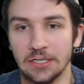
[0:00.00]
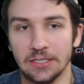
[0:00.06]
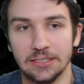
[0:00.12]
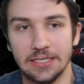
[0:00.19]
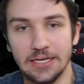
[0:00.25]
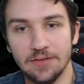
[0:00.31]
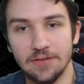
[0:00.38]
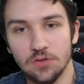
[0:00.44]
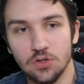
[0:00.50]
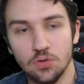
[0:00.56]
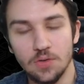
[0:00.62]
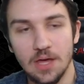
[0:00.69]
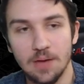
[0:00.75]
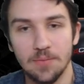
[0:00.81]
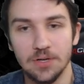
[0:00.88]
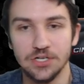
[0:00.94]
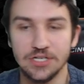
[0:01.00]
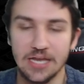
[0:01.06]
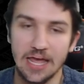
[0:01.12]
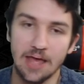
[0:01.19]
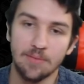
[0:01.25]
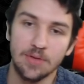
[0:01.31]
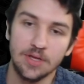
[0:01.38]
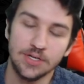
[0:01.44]
Didn't even do that much
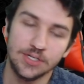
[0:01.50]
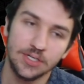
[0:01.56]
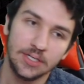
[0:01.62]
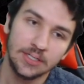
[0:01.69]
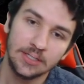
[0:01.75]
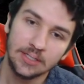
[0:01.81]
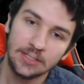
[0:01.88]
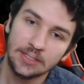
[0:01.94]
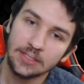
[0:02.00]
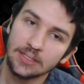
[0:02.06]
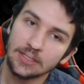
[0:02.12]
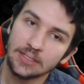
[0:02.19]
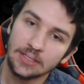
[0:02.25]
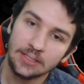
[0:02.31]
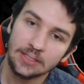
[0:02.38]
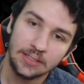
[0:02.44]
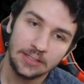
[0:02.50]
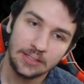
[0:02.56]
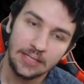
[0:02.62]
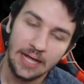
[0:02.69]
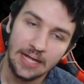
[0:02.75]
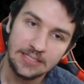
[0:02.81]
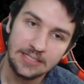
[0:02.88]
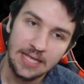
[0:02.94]
damage.
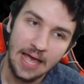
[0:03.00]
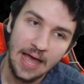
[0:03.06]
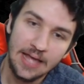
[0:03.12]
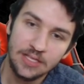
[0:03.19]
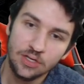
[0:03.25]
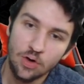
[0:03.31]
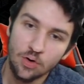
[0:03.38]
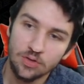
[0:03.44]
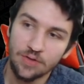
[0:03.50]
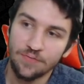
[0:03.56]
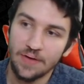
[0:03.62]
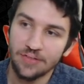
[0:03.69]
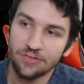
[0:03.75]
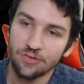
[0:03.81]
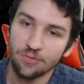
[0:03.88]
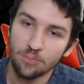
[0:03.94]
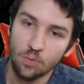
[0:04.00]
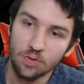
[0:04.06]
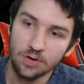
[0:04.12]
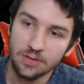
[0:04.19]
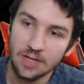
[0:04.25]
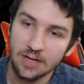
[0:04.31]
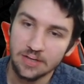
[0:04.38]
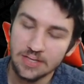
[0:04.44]
I had to go with defensive
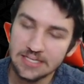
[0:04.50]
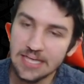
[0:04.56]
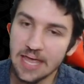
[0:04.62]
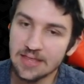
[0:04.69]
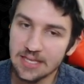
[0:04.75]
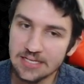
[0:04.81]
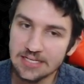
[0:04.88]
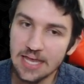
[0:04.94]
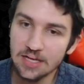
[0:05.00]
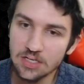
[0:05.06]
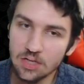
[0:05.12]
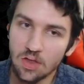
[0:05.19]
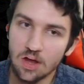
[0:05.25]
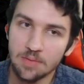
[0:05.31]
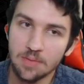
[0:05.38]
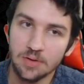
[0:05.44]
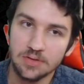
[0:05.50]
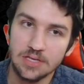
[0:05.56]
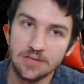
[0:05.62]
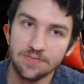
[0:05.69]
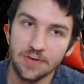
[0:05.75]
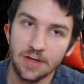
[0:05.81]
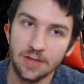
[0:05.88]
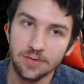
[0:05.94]
Mortar there. This deck's a lot about
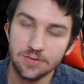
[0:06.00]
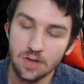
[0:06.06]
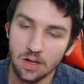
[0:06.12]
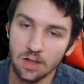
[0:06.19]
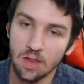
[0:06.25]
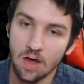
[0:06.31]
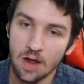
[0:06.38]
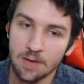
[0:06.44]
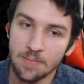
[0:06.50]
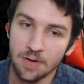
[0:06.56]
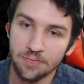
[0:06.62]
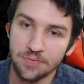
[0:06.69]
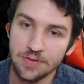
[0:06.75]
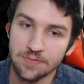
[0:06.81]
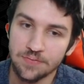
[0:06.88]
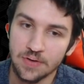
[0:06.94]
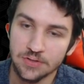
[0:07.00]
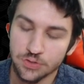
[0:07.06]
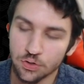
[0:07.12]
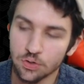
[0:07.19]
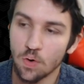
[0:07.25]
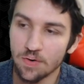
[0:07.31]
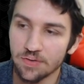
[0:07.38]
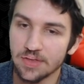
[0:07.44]
defense. A lot about defense.
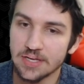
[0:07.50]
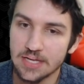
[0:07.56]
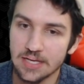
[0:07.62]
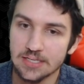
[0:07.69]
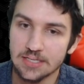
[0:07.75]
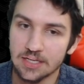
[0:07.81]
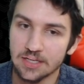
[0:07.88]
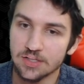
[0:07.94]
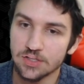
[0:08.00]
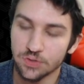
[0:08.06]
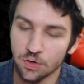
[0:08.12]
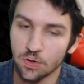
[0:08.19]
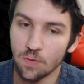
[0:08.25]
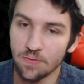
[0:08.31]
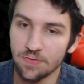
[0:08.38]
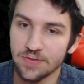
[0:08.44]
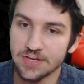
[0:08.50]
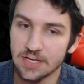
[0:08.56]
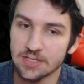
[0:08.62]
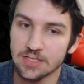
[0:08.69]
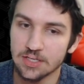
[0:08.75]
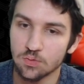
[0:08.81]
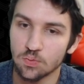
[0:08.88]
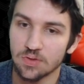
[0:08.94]
You're going the distance. You're going the
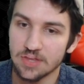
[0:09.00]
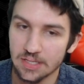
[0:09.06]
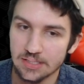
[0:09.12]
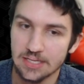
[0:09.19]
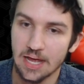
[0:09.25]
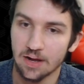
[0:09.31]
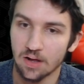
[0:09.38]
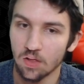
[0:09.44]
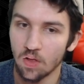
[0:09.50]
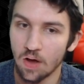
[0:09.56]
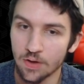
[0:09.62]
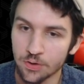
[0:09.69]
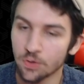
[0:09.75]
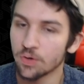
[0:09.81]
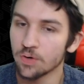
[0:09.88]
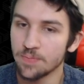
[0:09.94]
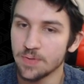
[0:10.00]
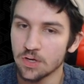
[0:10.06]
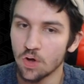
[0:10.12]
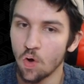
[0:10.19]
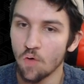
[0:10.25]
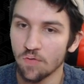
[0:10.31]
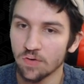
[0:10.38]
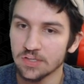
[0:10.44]
distance with this deck a lot. You're going to be in
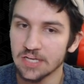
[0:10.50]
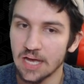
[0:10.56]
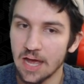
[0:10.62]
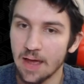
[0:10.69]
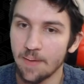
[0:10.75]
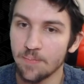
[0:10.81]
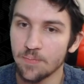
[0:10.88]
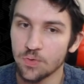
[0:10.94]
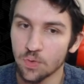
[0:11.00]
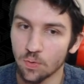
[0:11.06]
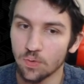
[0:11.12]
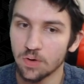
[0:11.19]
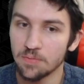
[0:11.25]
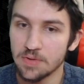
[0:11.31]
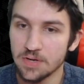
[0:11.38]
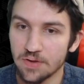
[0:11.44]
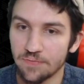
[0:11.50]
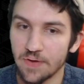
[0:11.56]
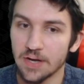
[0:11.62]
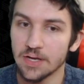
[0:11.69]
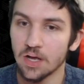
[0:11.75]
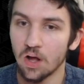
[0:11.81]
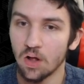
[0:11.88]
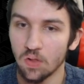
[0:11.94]
overtime. You're going to be
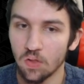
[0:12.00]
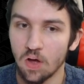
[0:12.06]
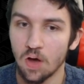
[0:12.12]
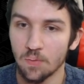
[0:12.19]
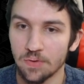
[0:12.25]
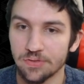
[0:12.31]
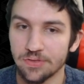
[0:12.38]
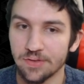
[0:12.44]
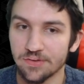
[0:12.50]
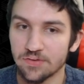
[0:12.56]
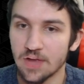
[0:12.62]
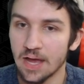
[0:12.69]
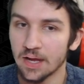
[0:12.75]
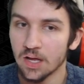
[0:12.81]
defending a lot with this deck.